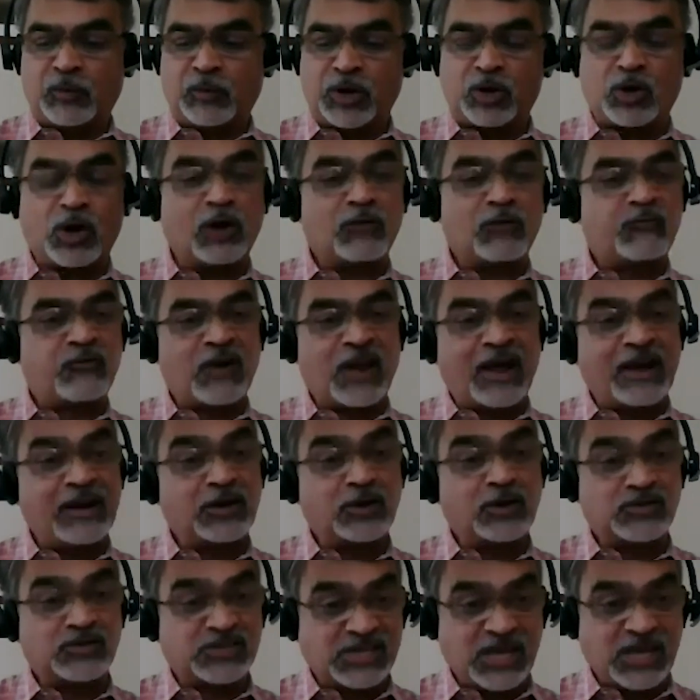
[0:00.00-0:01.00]
you call flight
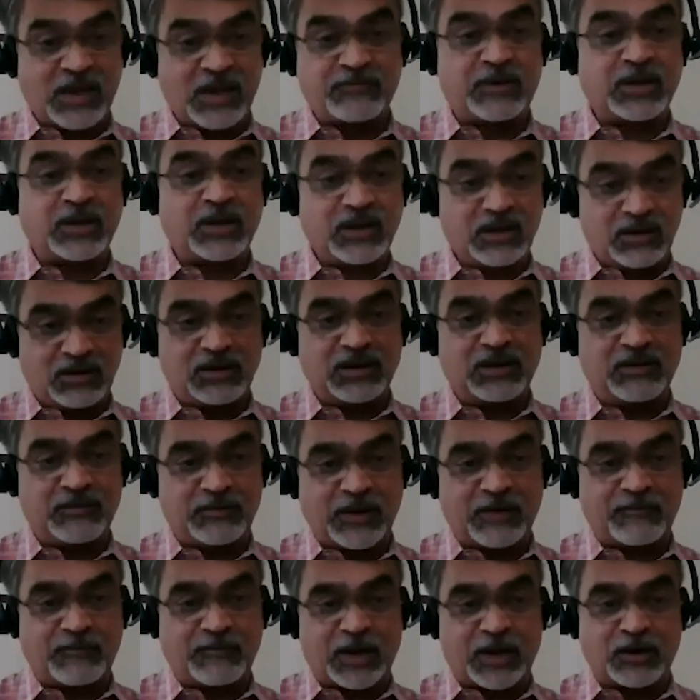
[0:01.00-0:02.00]
to safety,
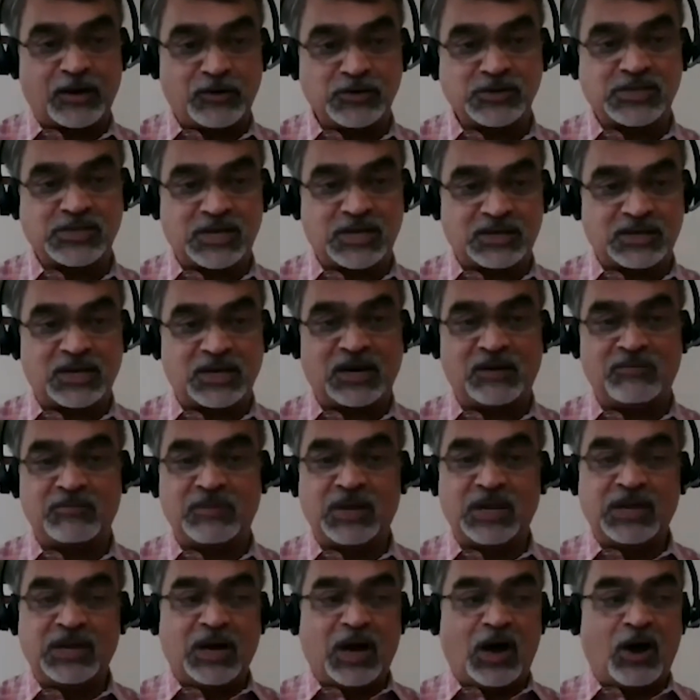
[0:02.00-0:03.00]
if I can use that term,
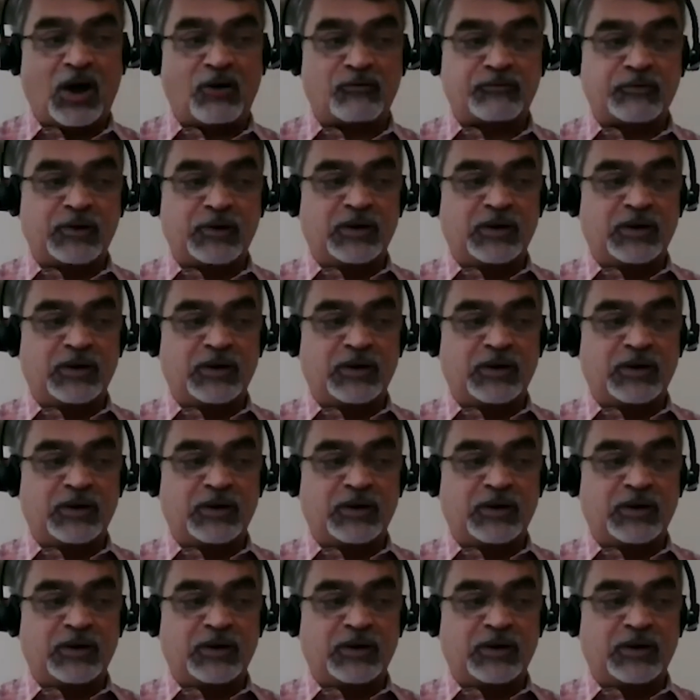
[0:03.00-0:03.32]
of